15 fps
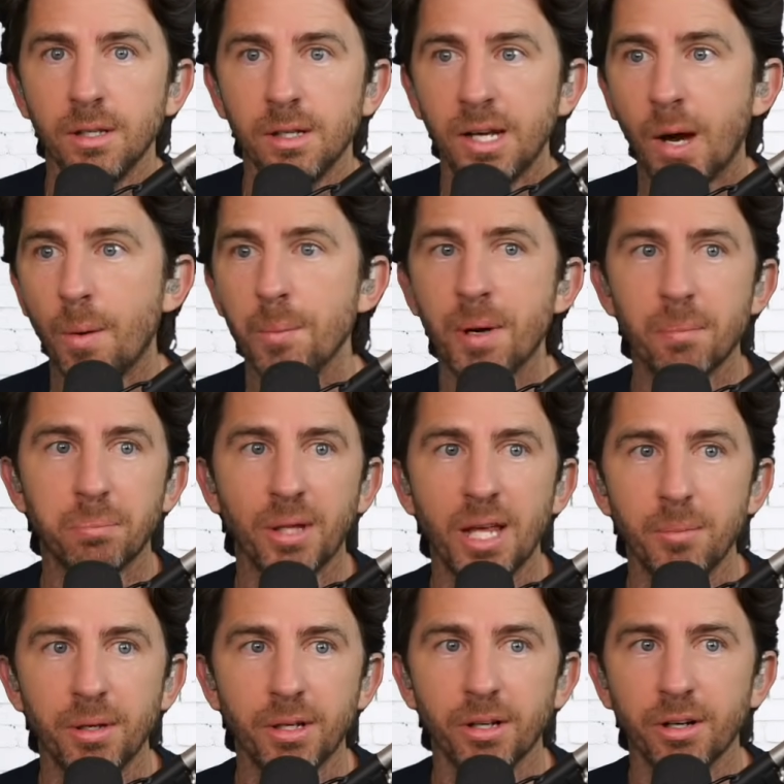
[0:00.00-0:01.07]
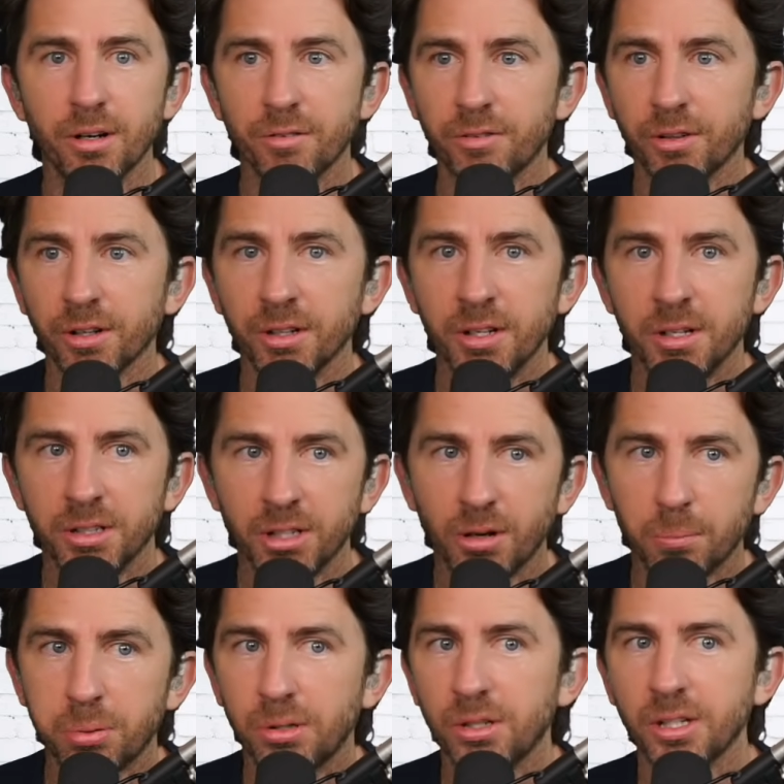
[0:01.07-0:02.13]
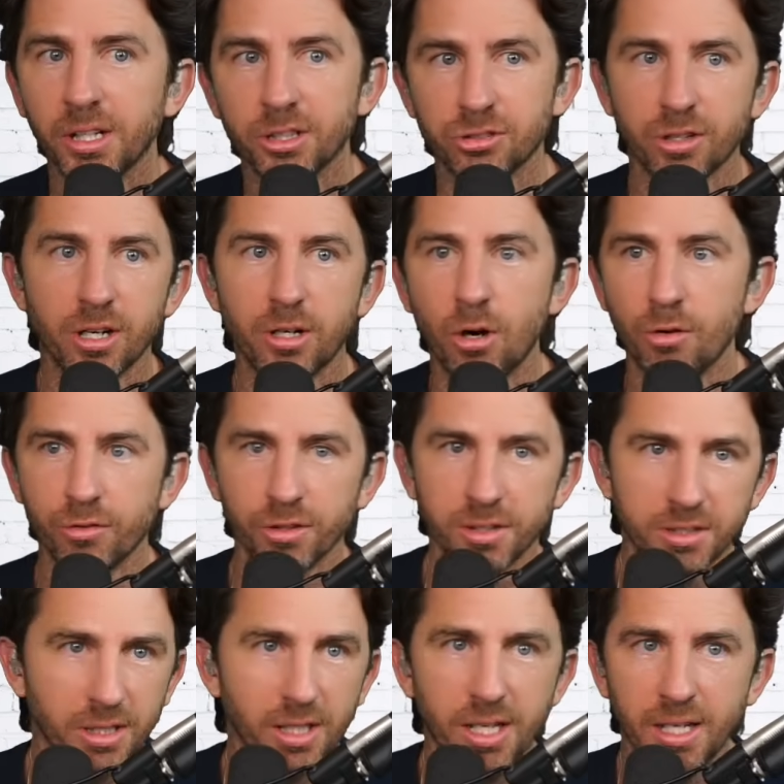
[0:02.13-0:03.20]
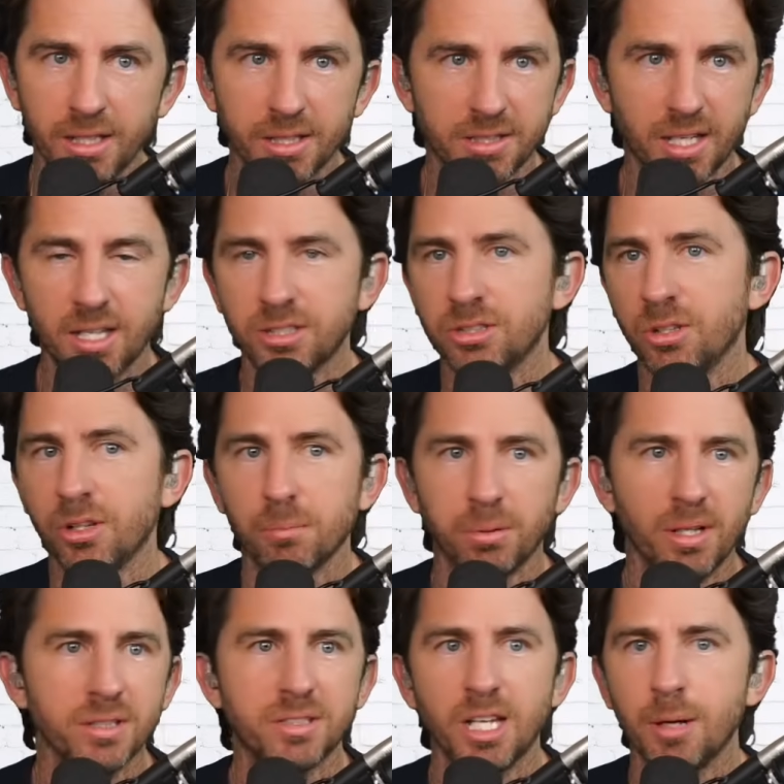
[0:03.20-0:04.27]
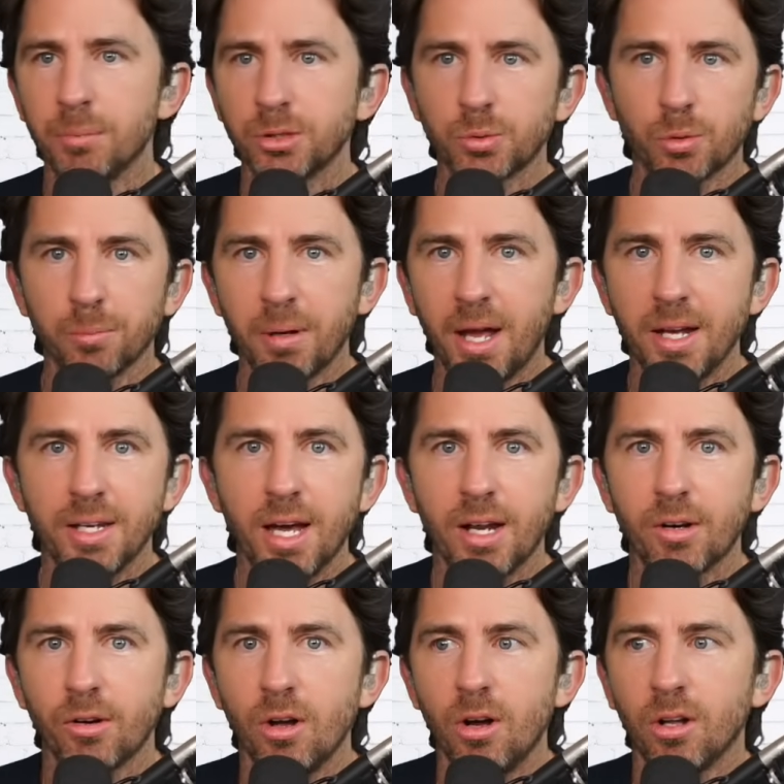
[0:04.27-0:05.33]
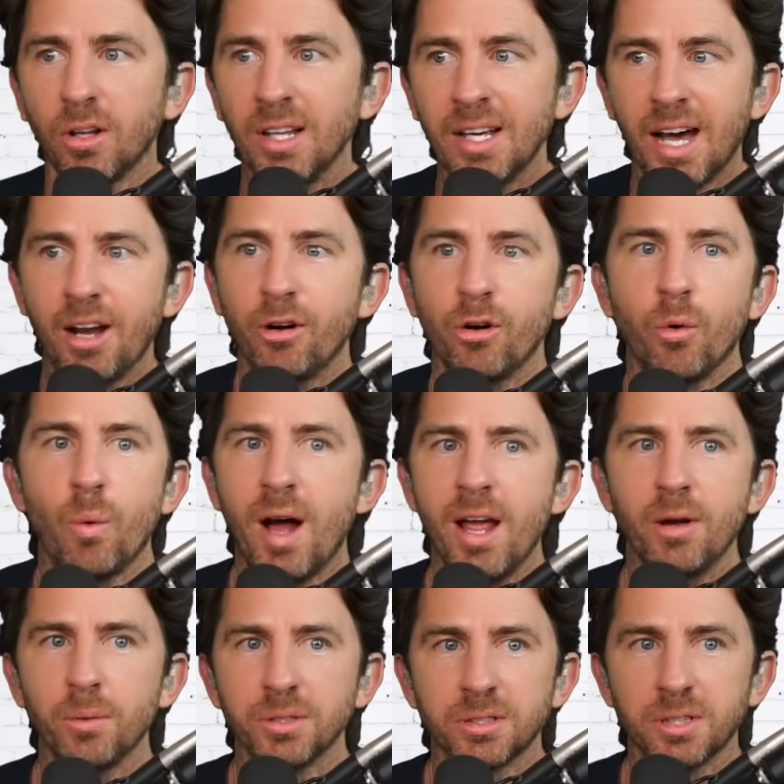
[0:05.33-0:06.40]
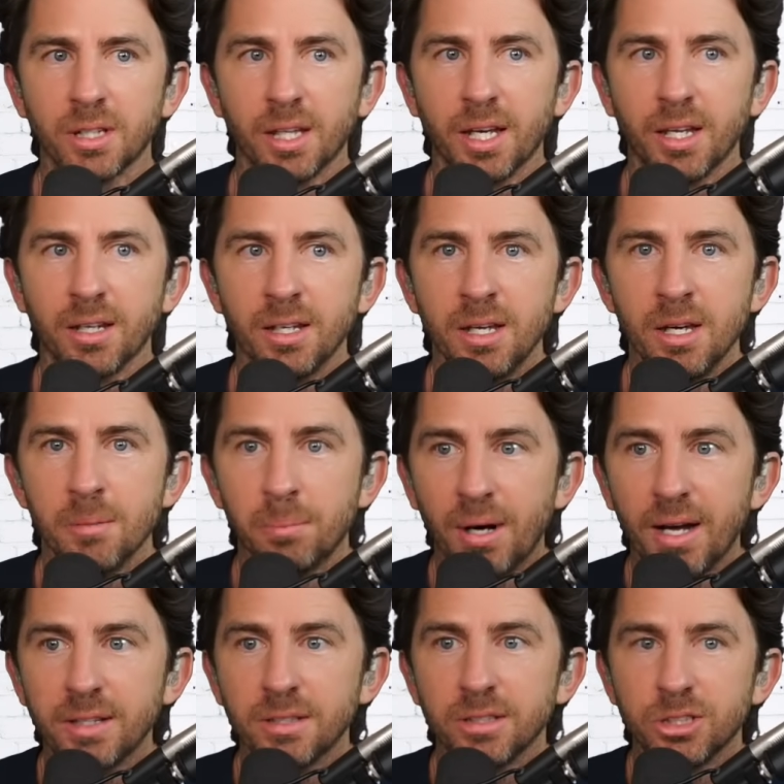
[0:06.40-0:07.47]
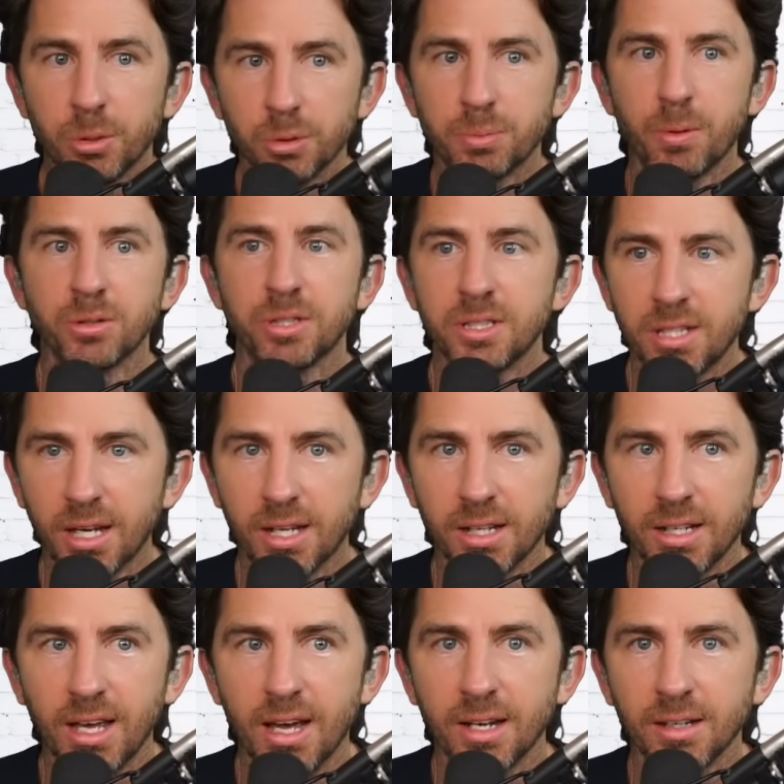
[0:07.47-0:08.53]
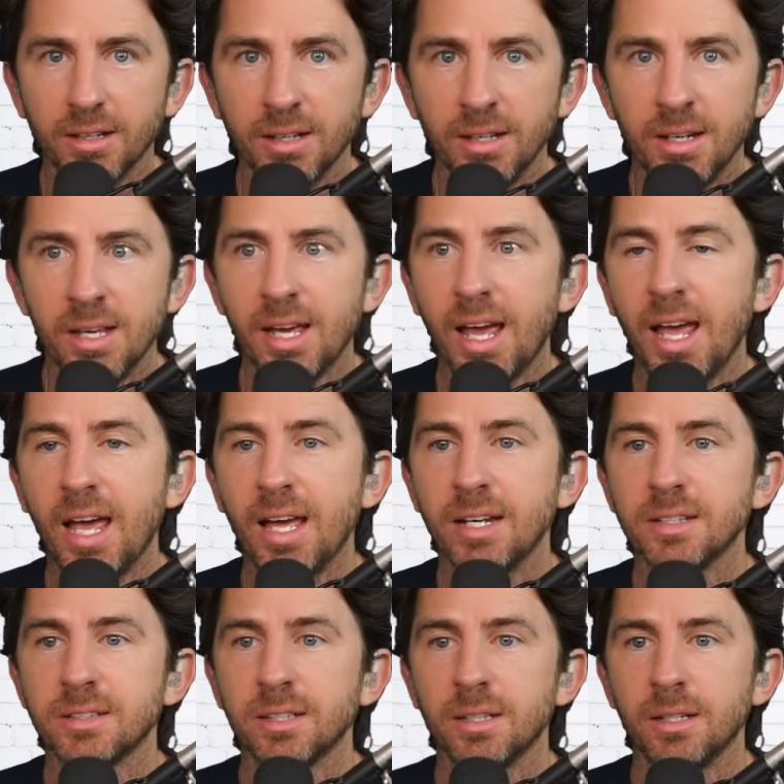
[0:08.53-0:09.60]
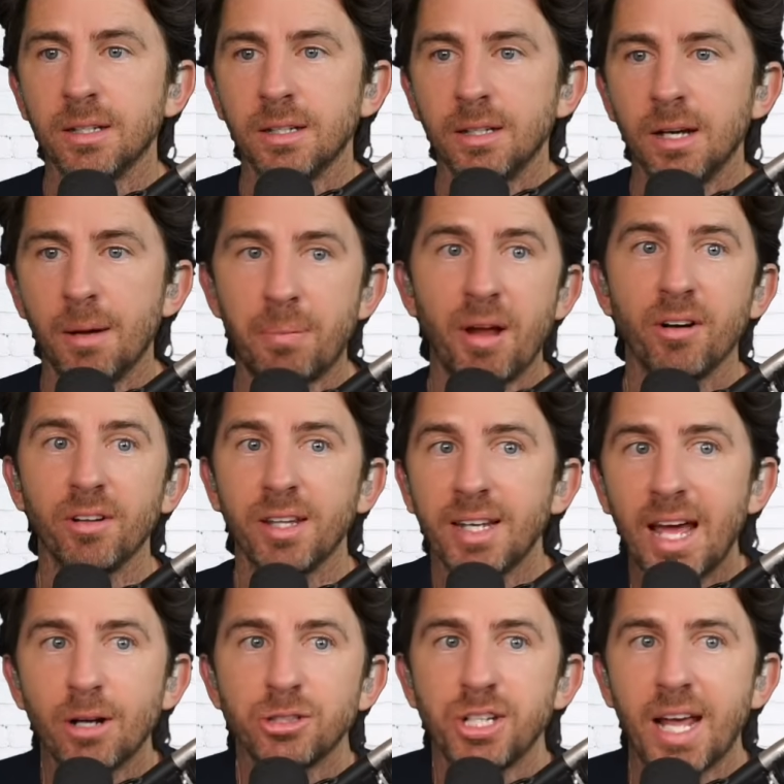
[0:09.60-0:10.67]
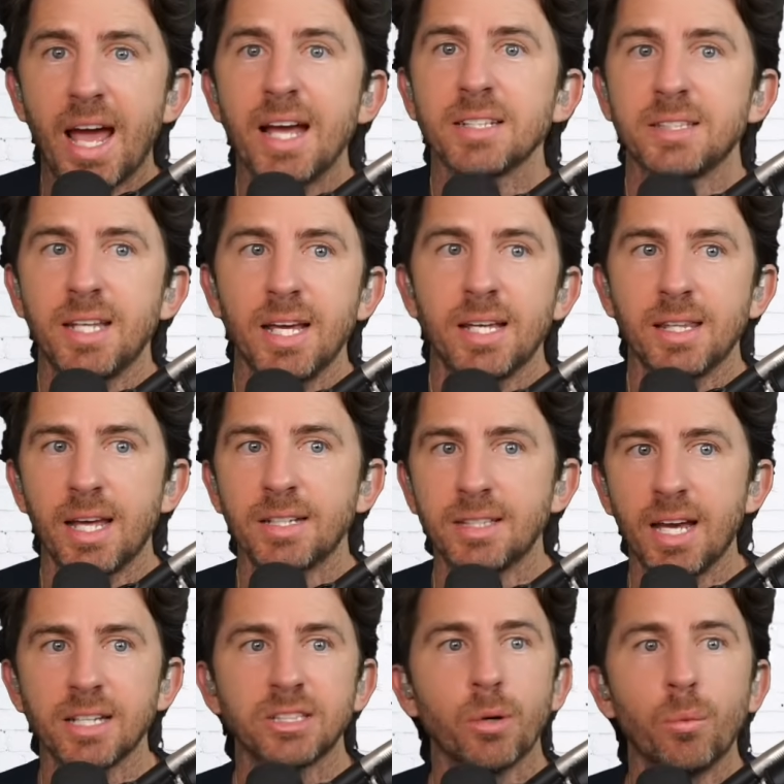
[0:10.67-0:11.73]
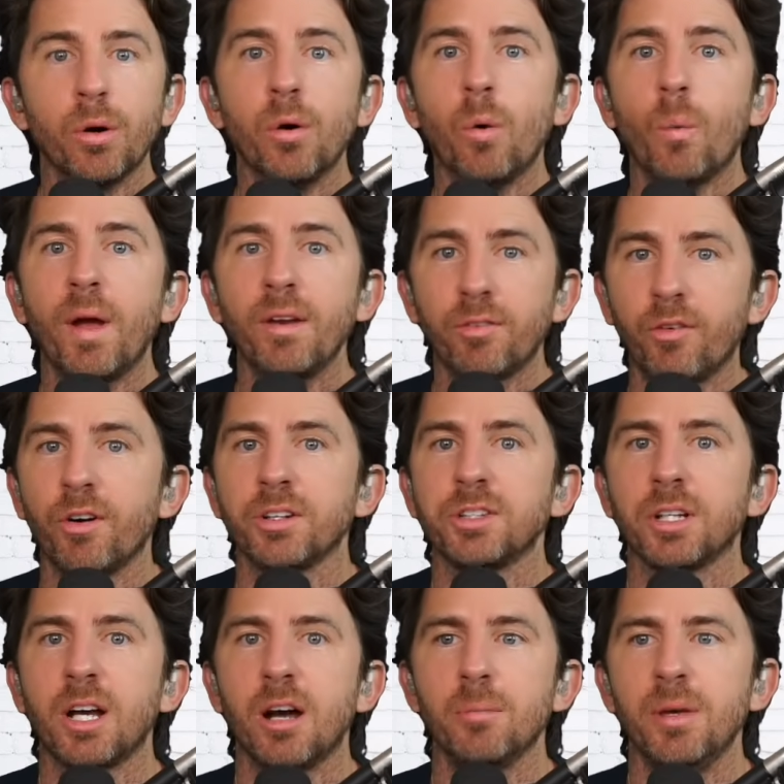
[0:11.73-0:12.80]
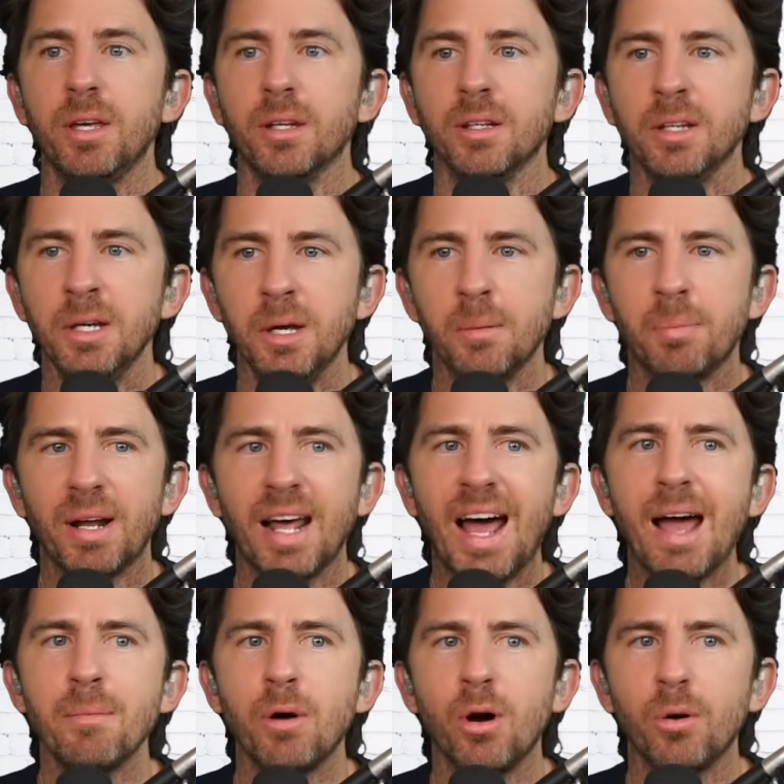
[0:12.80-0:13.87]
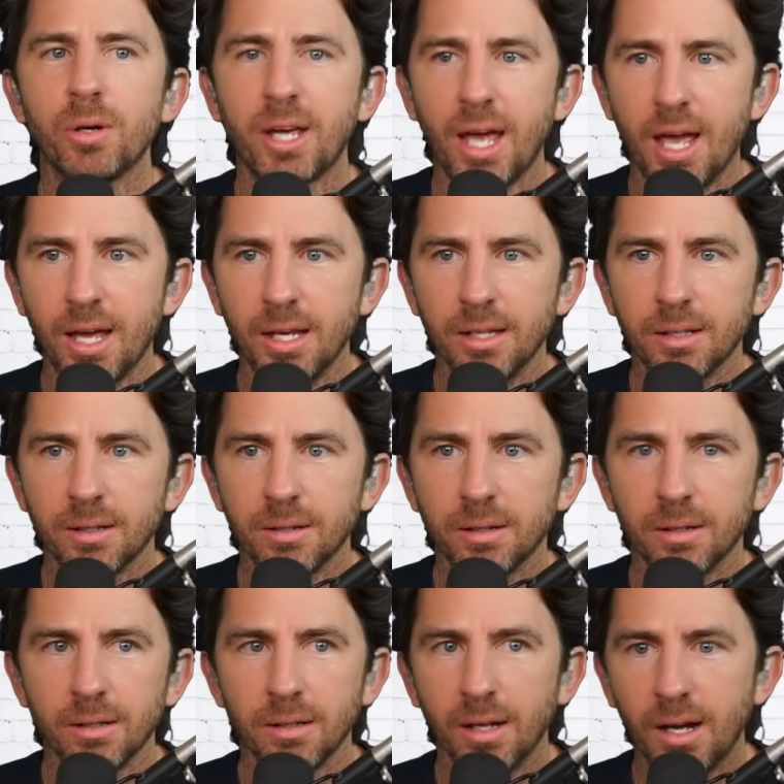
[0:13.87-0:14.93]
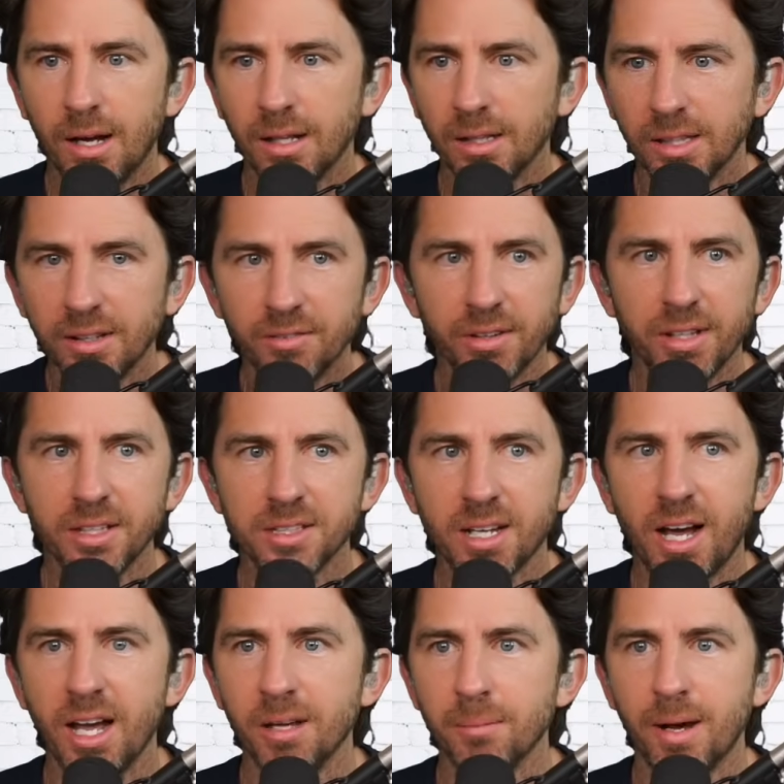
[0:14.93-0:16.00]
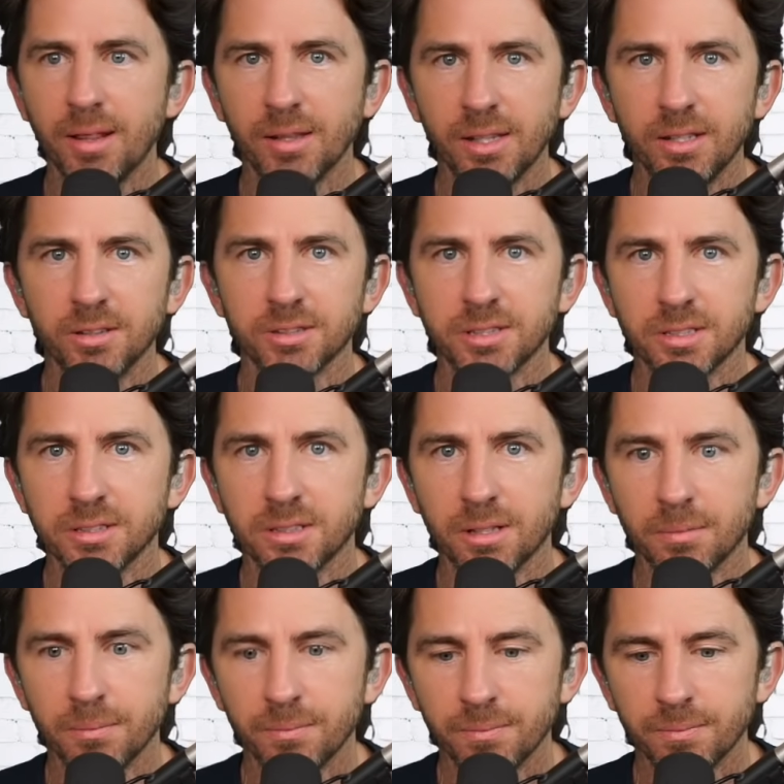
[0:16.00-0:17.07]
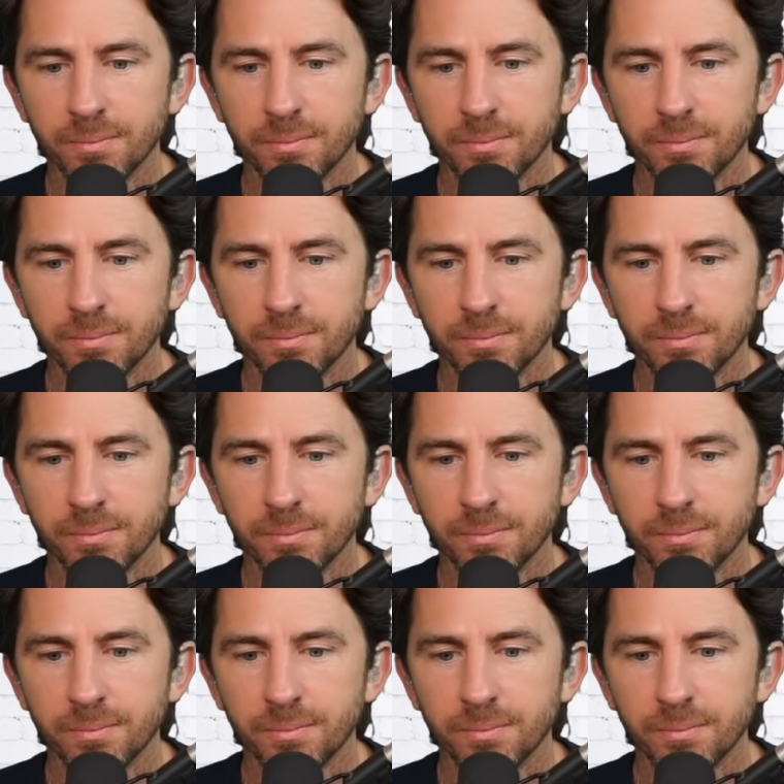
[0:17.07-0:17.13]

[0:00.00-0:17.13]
Now, I'm not blaming her for, you know, pulling a truck over and delaying the test so the blood samples were bad. Not at all. I don't know why it was delayed, but she was supposed to take it again. And apparently now she has taken that test, and we'll wait for it to come in. But I'm okay Uh, living and dying by the legal system.